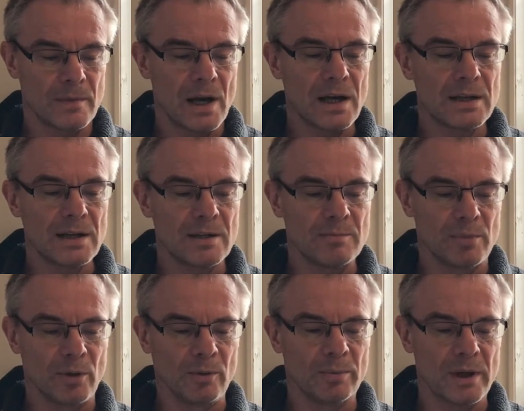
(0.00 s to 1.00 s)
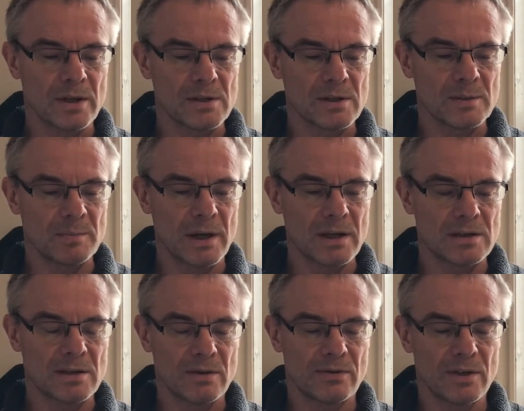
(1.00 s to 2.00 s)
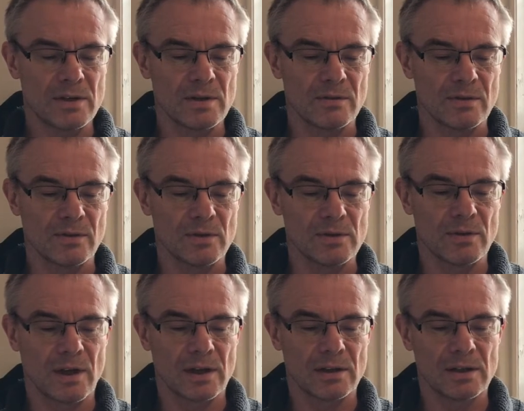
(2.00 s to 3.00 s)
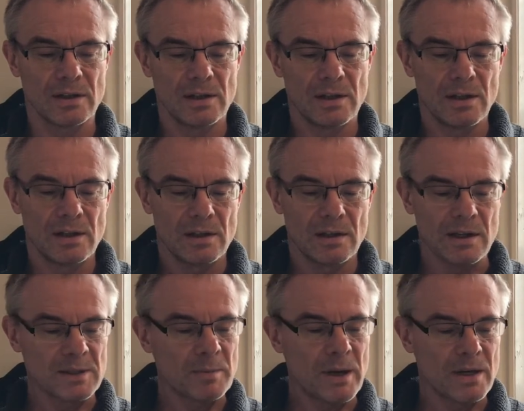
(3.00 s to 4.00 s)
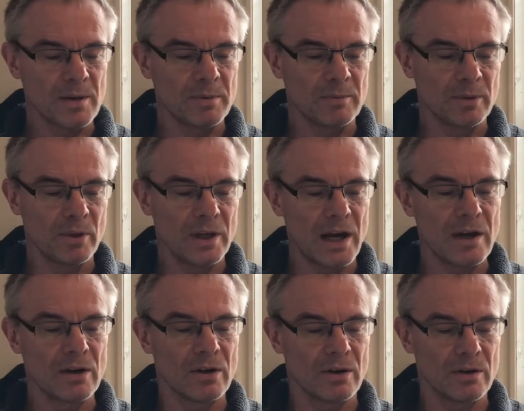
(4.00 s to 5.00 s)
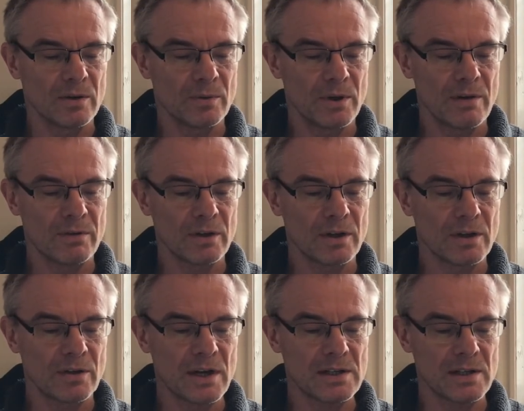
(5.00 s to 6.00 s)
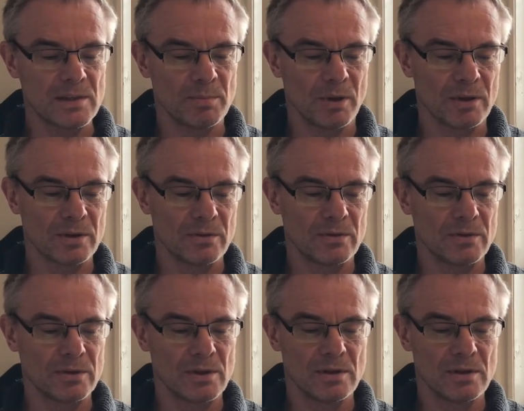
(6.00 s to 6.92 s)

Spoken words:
I'd added bull bars and spikes to the front of the Volkswagen. I sped up and blew an air horn wherever the crazies blocked the road.